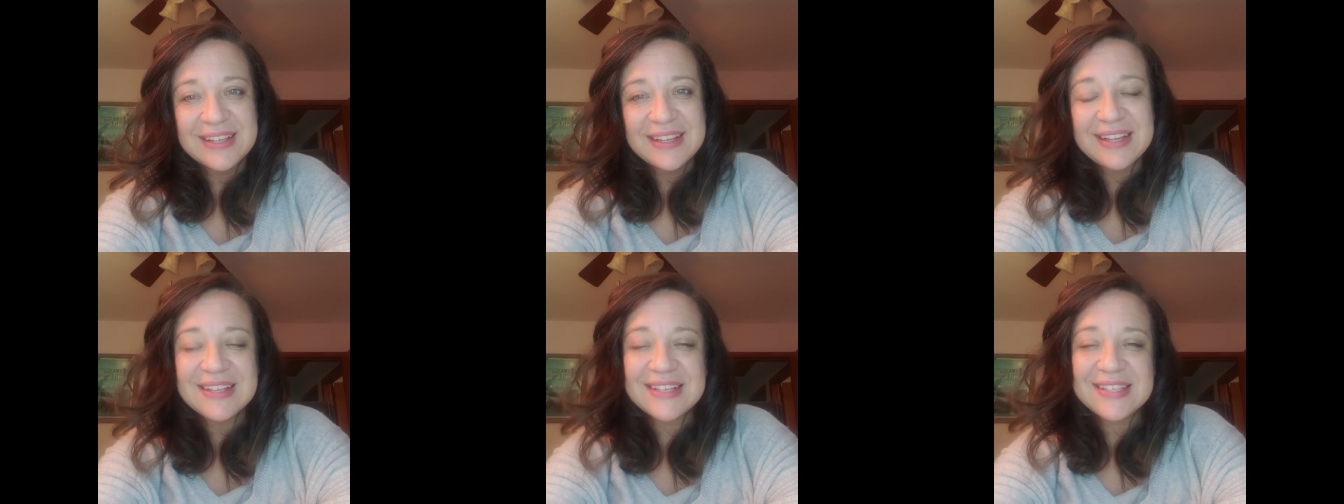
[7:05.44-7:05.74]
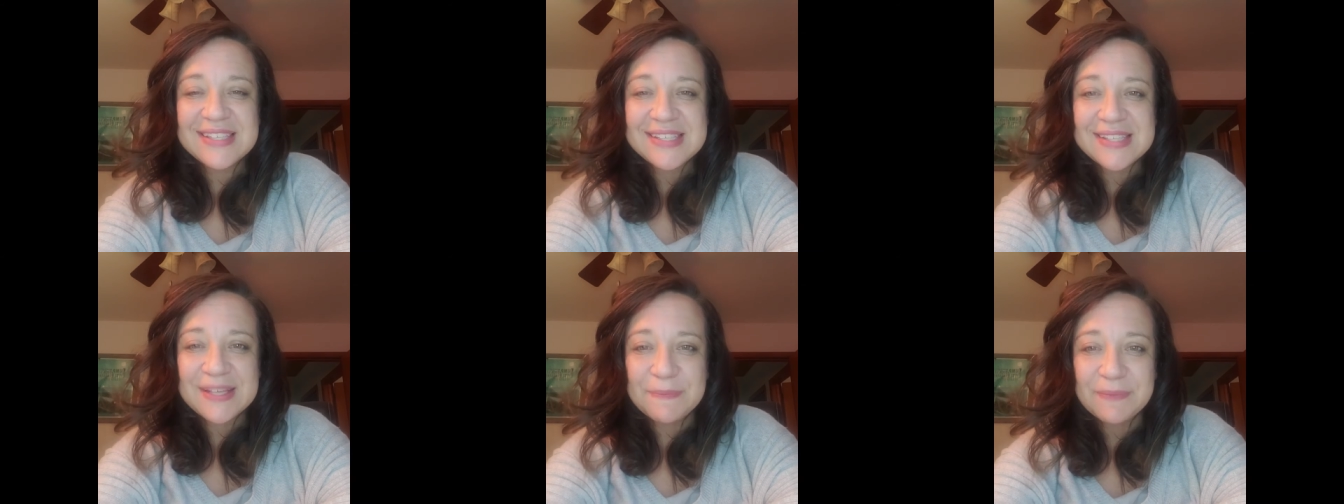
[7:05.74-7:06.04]
An
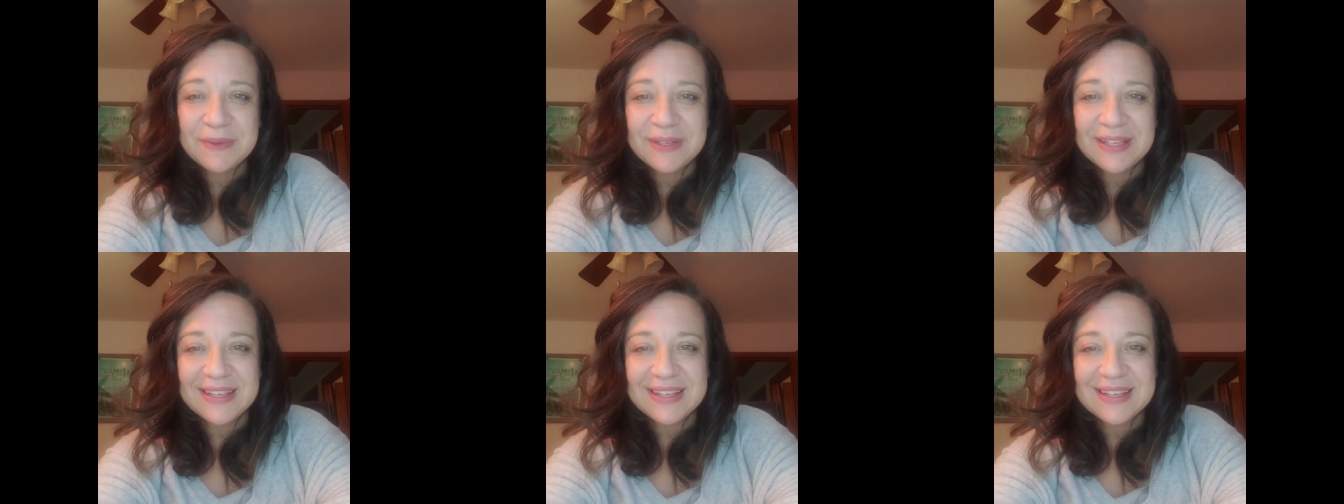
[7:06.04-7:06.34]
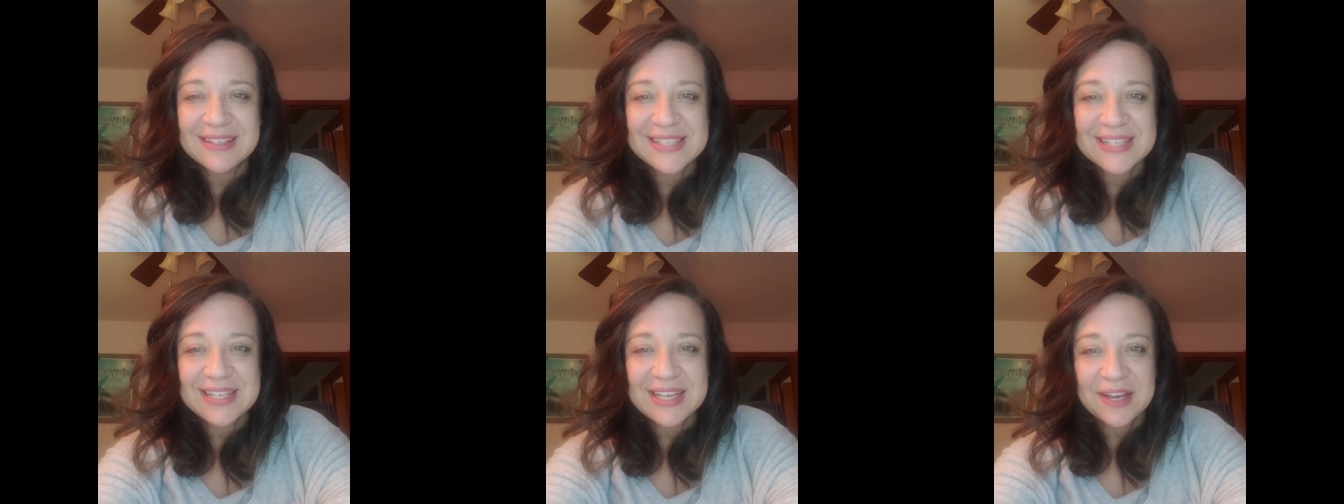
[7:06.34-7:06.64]
assembly
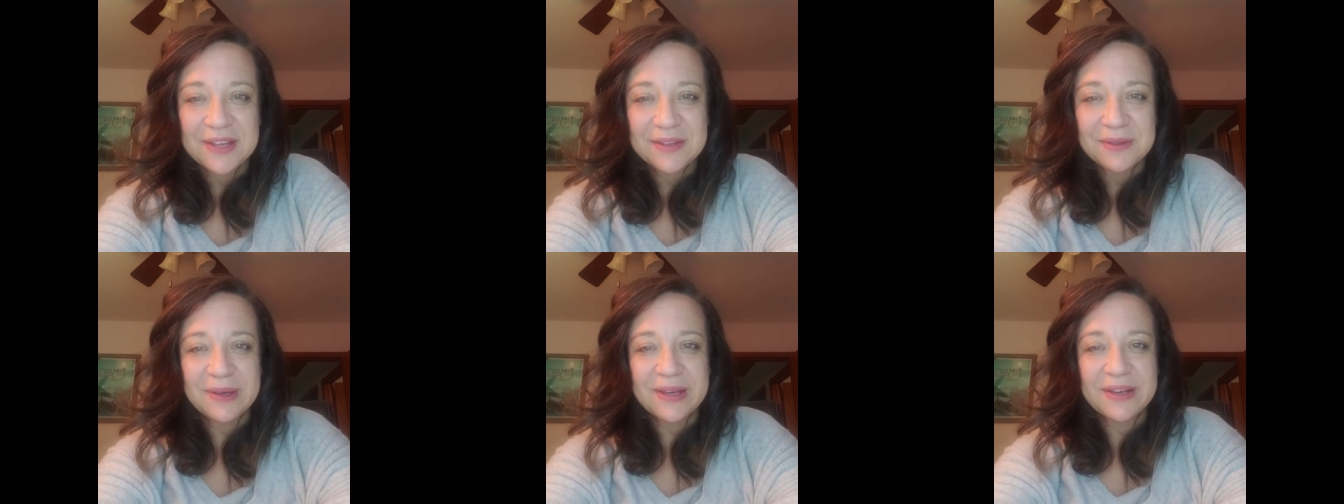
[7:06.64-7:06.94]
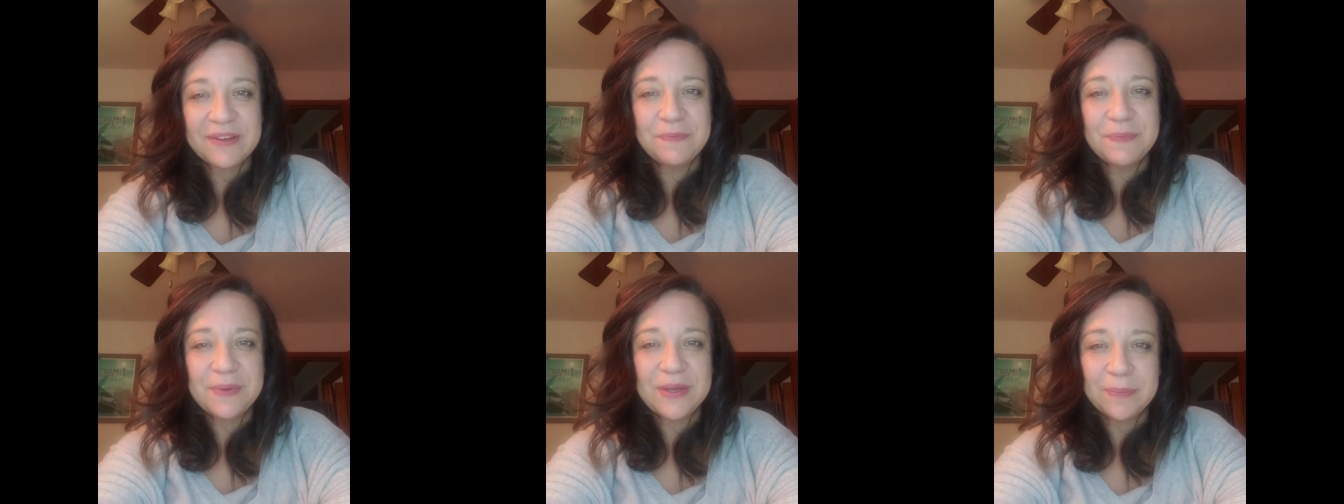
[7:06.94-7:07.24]
is a gathering
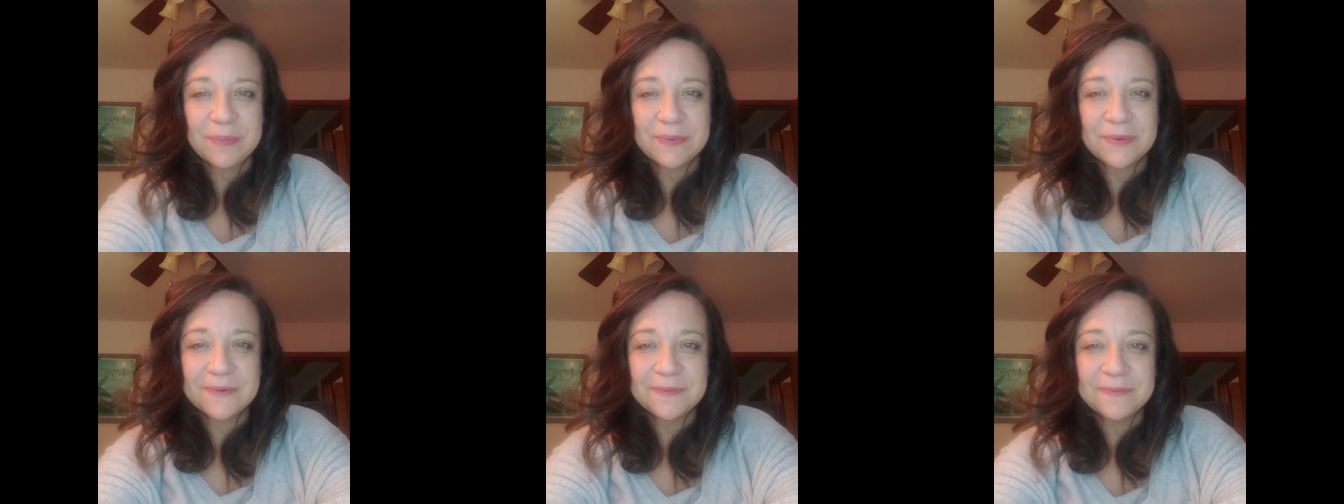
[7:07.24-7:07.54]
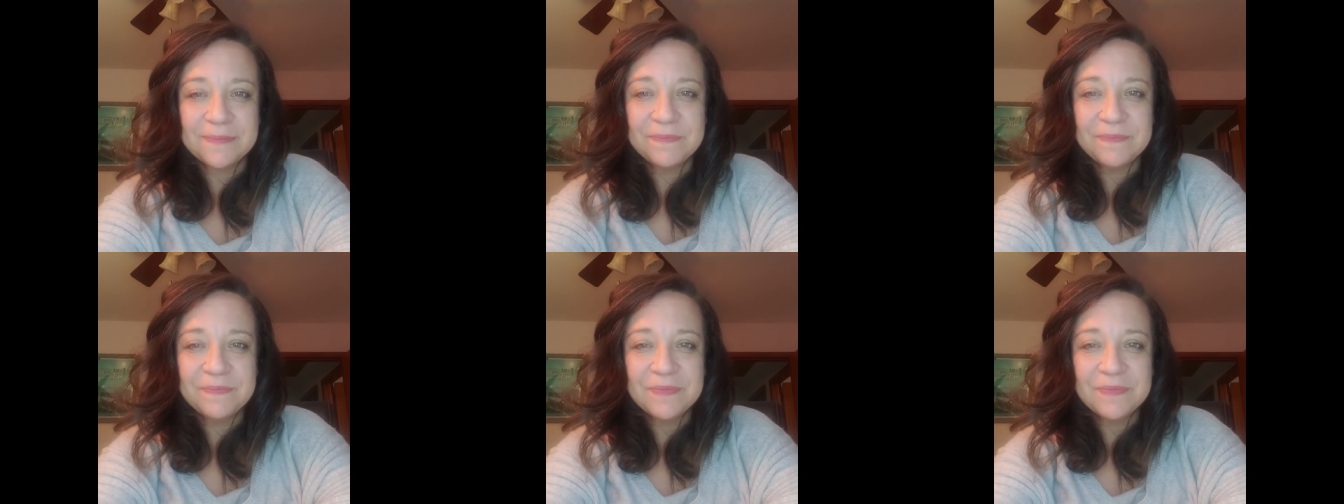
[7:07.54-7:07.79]
of people.